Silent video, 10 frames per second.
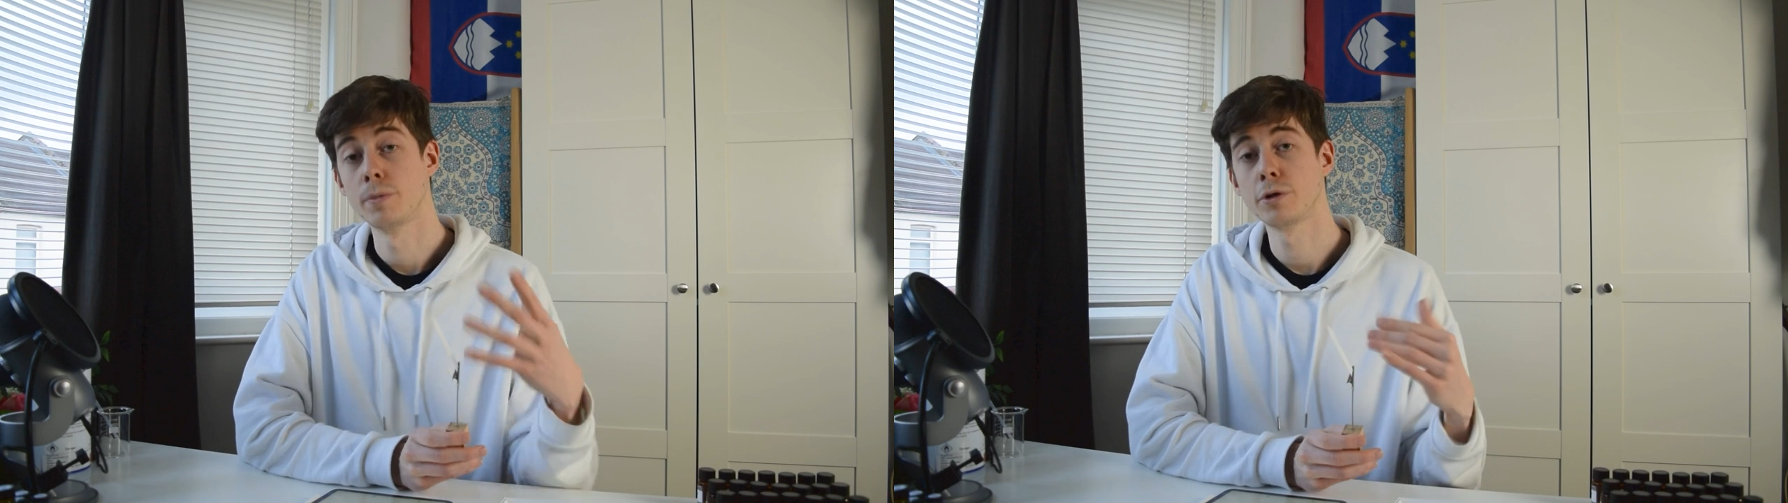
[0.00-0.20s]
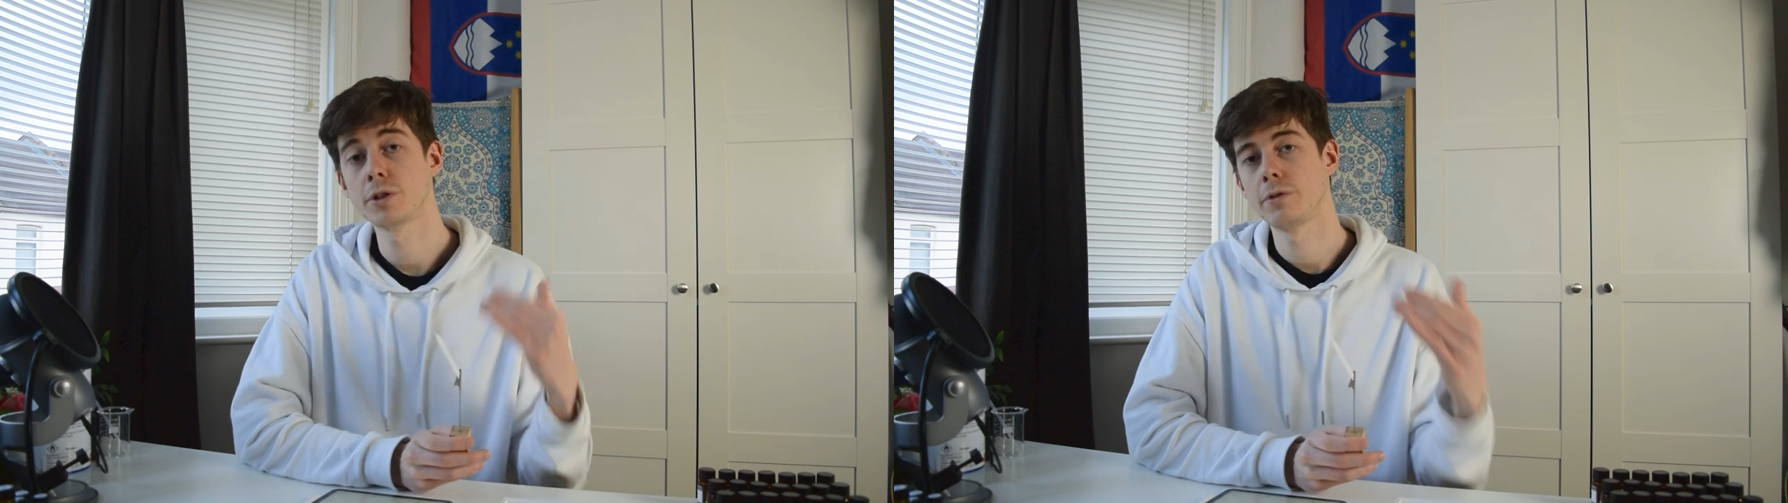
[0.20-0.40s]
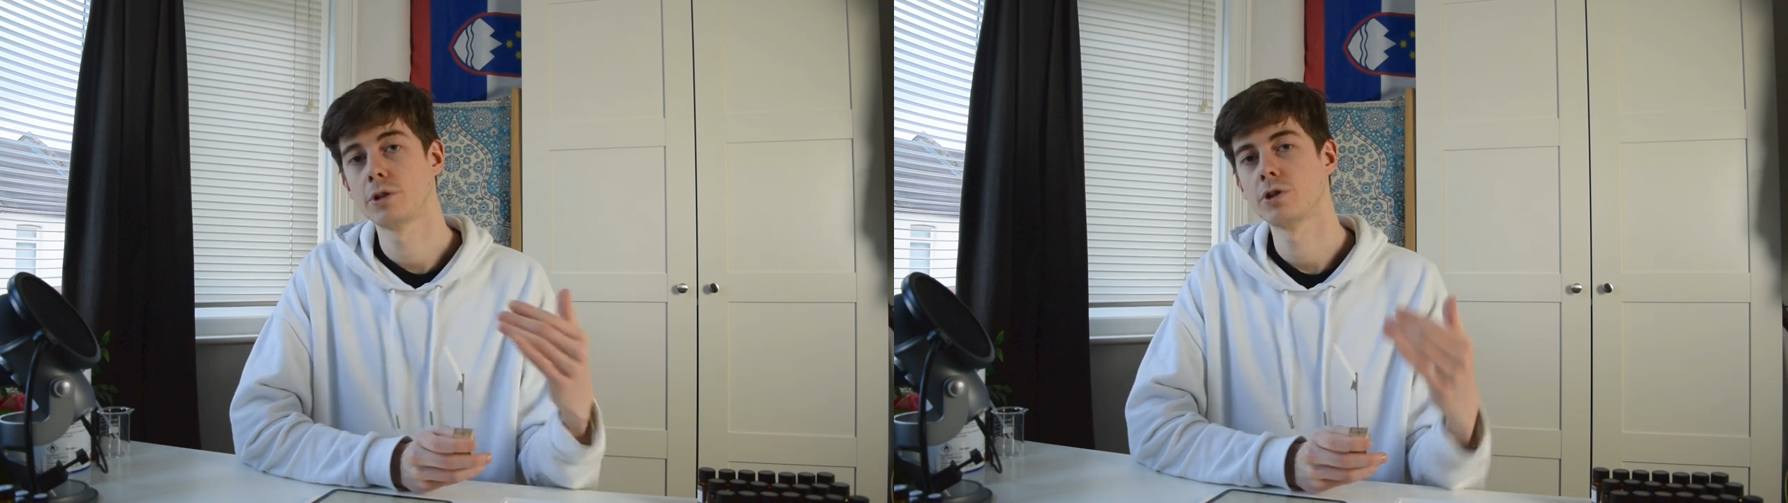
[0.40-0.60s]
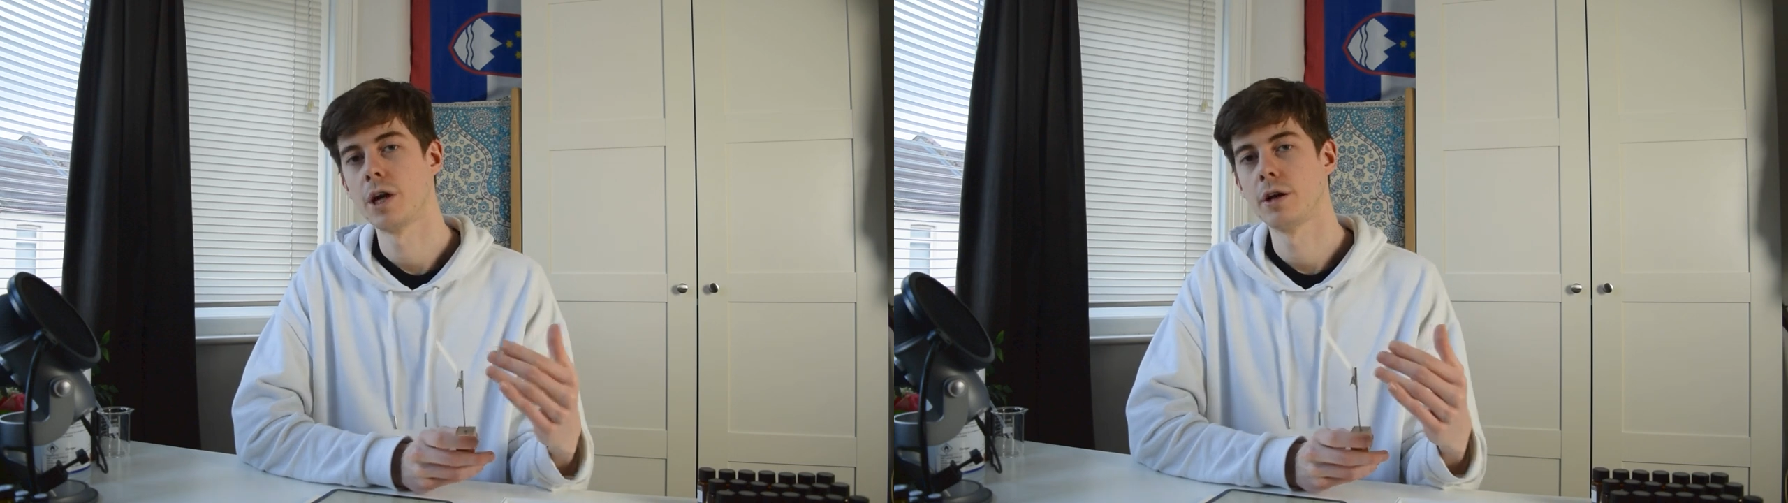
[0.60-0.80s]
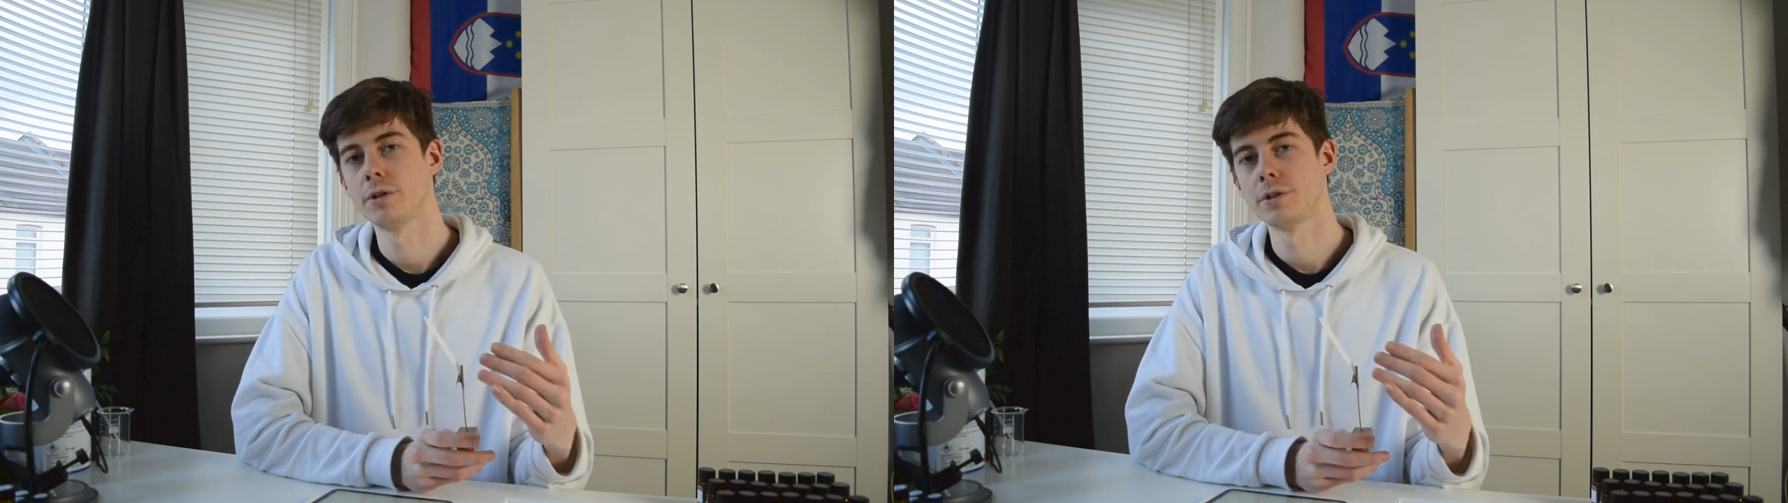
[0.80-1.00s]
most of your
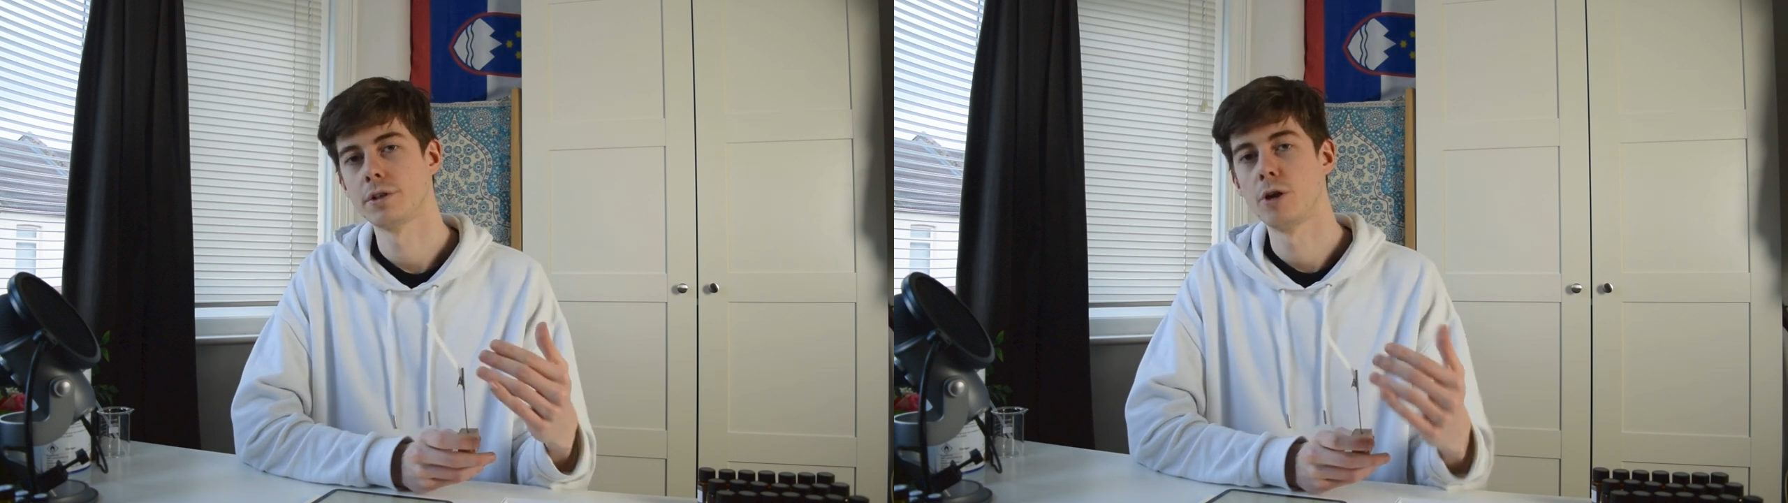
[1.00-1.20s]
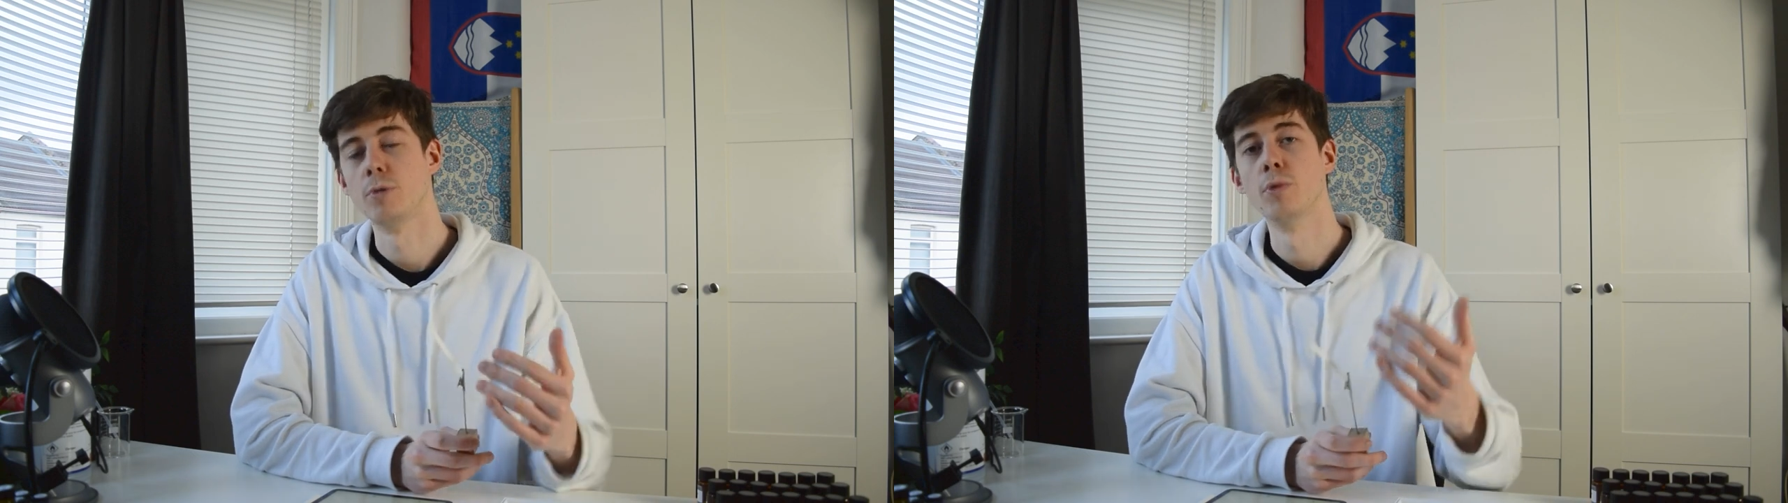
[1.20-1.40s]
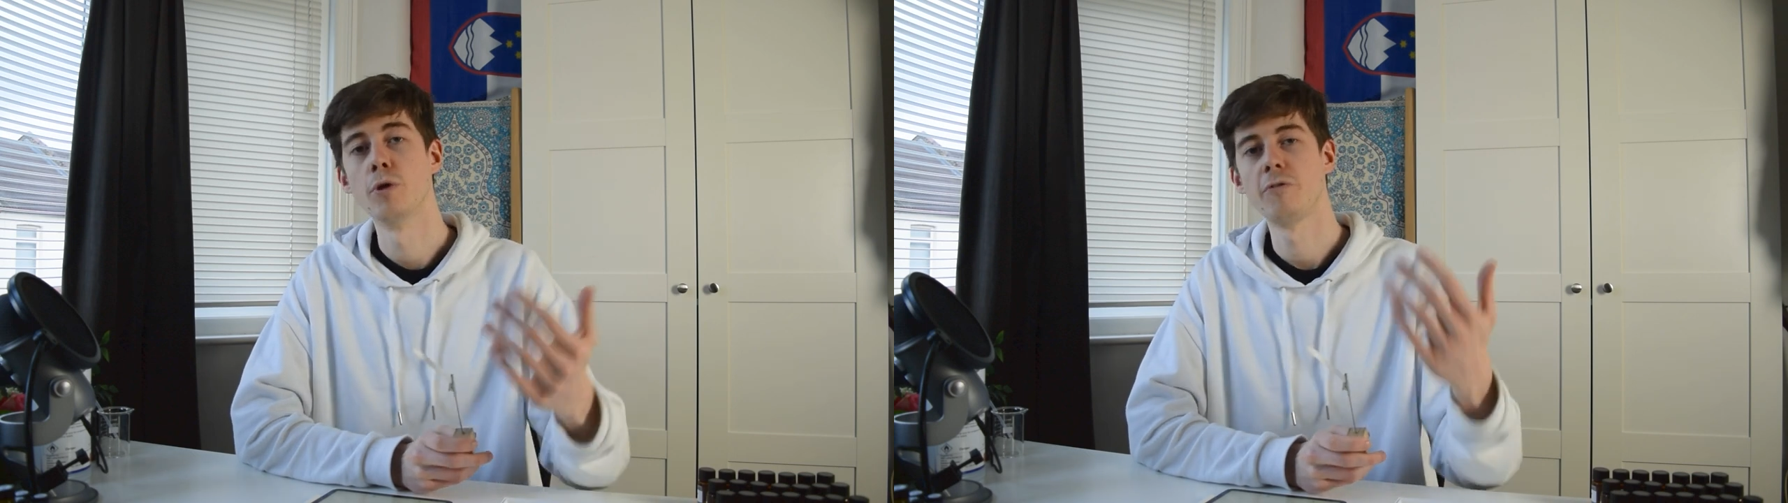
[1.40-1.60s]
trials are more